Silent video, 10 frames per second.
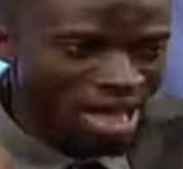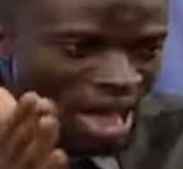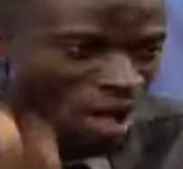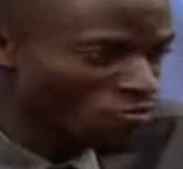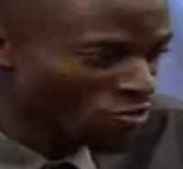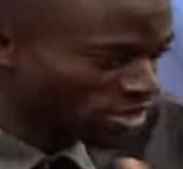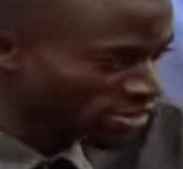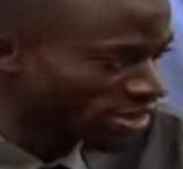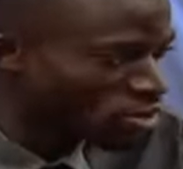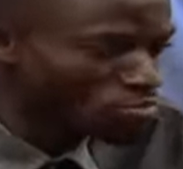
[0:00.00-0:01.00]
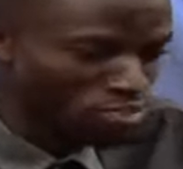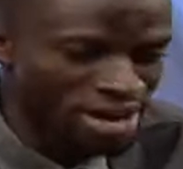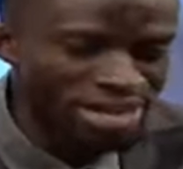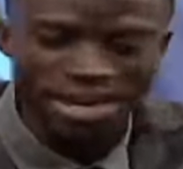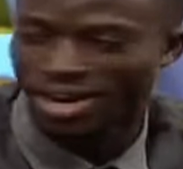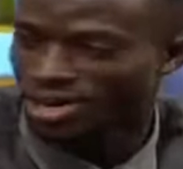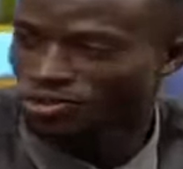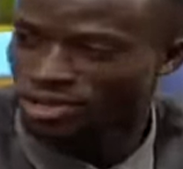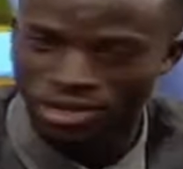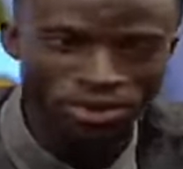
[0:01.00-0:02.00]
Every single brain in the
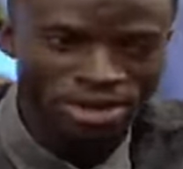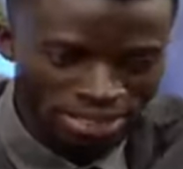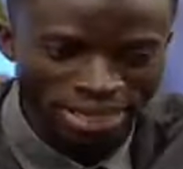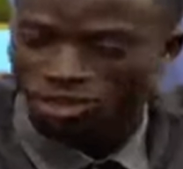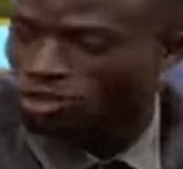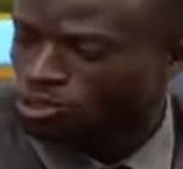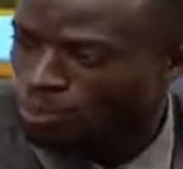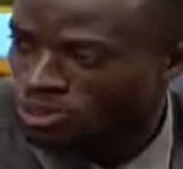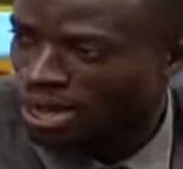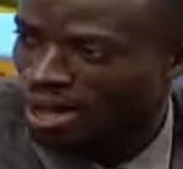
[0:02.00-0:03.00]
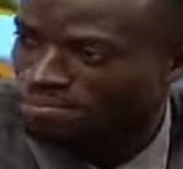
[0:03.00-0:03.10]
country, you know, is at your disposal.